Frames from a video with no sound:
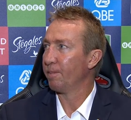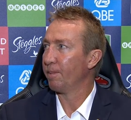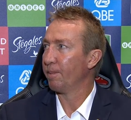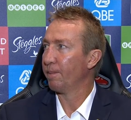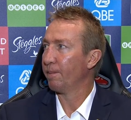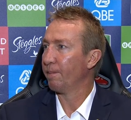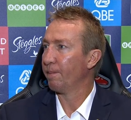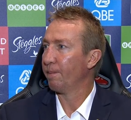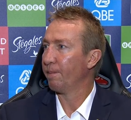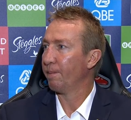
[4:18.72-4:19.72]

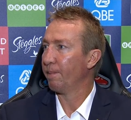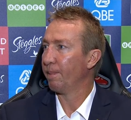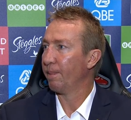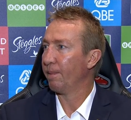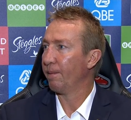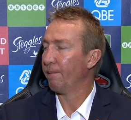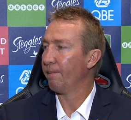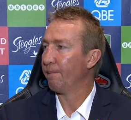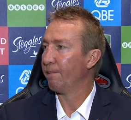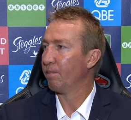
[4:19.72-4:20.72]

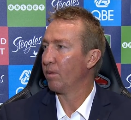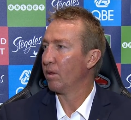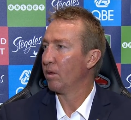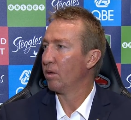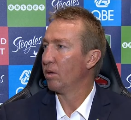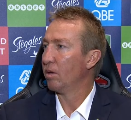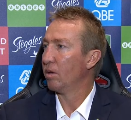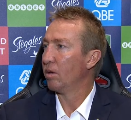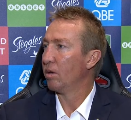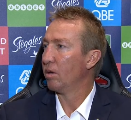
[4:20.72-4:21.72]

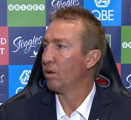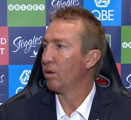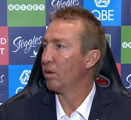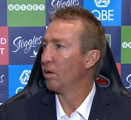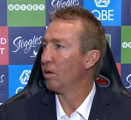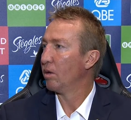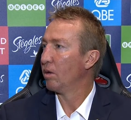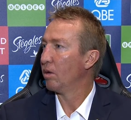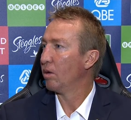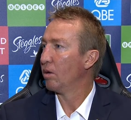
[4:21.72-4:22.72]

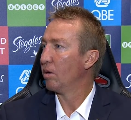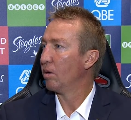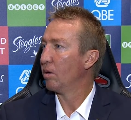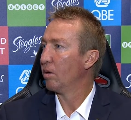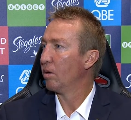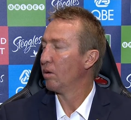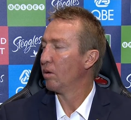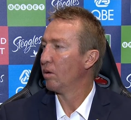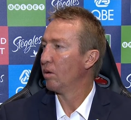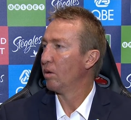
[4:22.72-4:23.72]

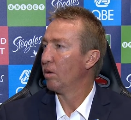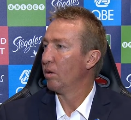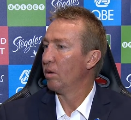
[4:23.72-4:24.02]
Nobody speaks.